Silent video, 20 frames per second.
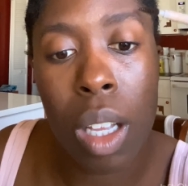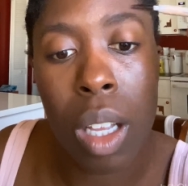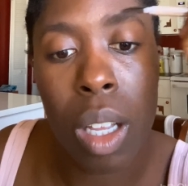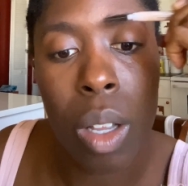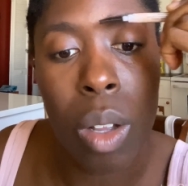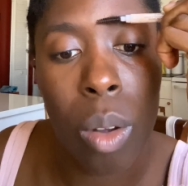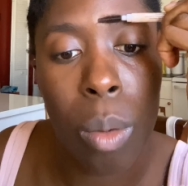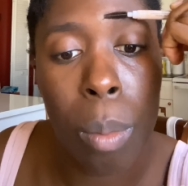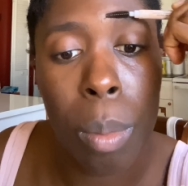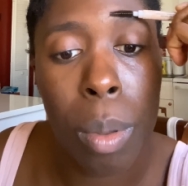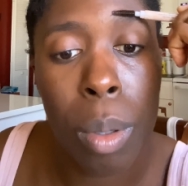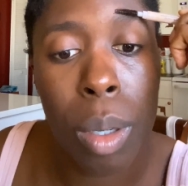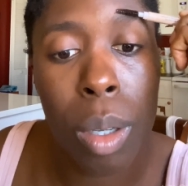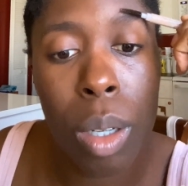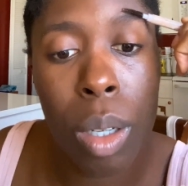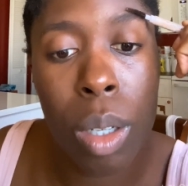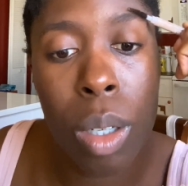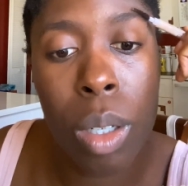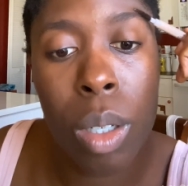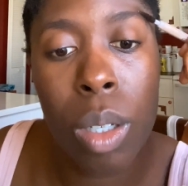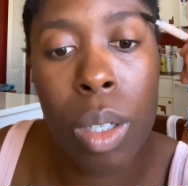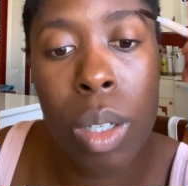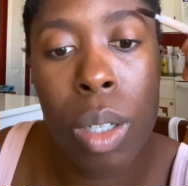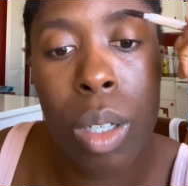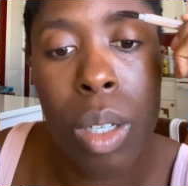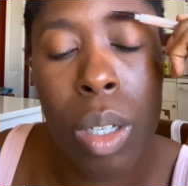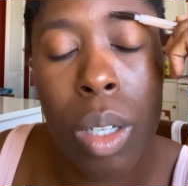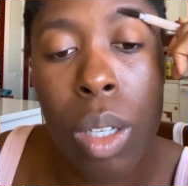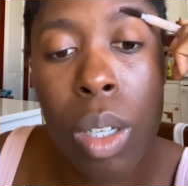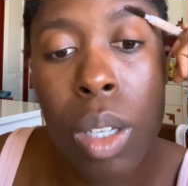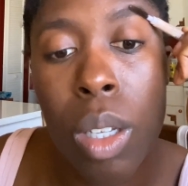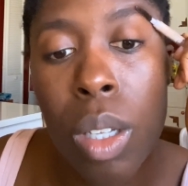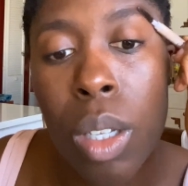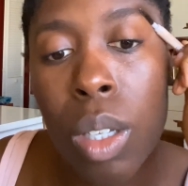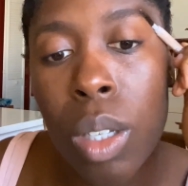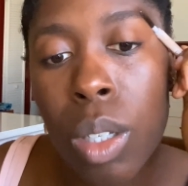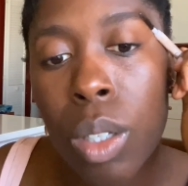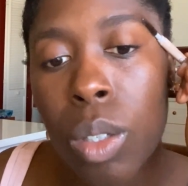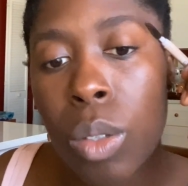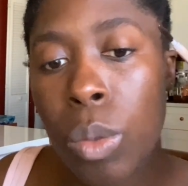So now for step 2,
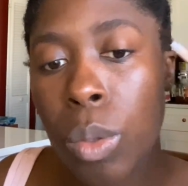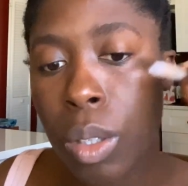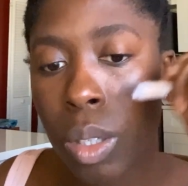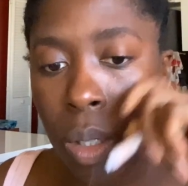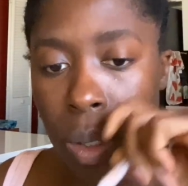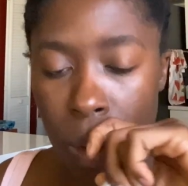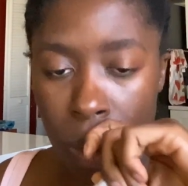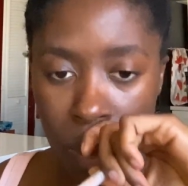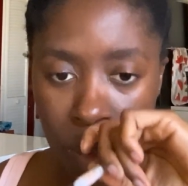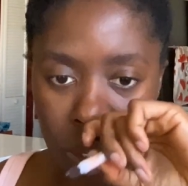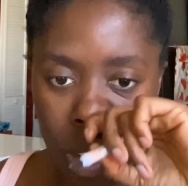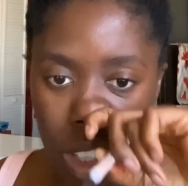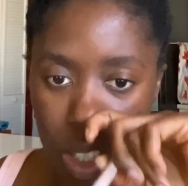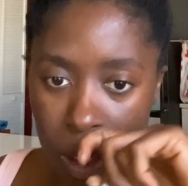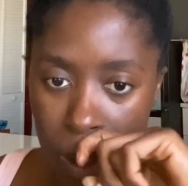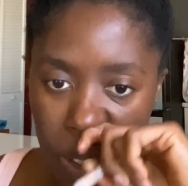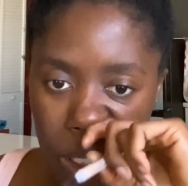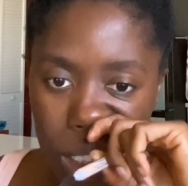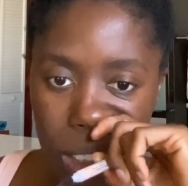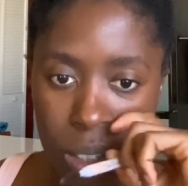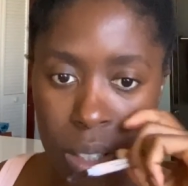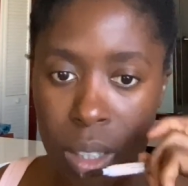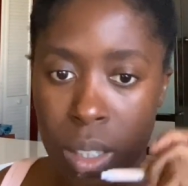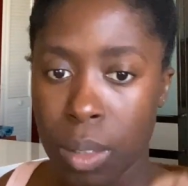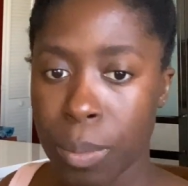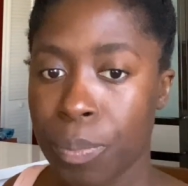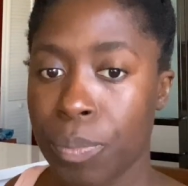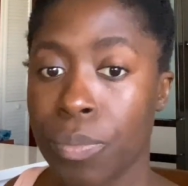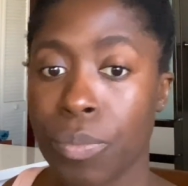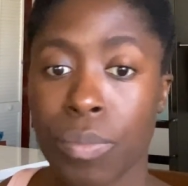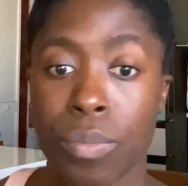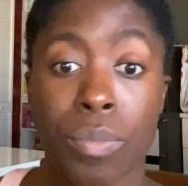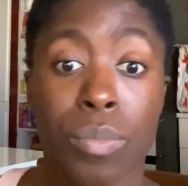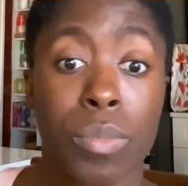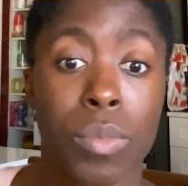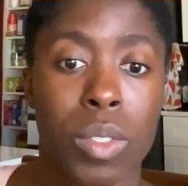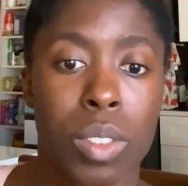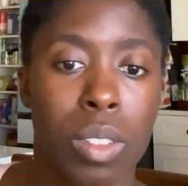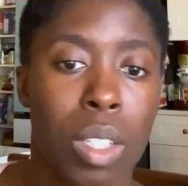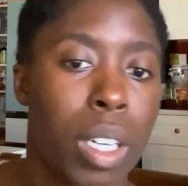with the overall look,
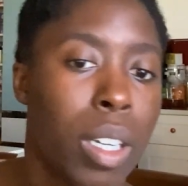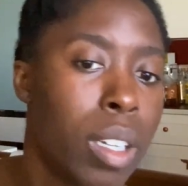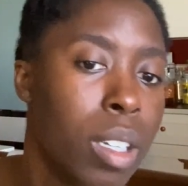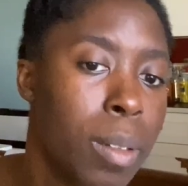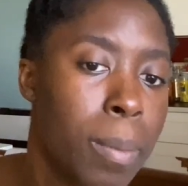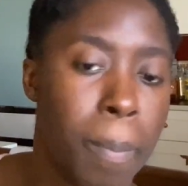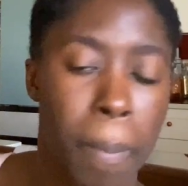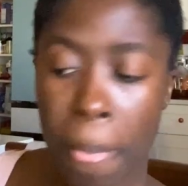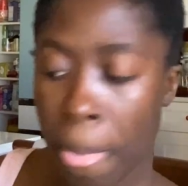right?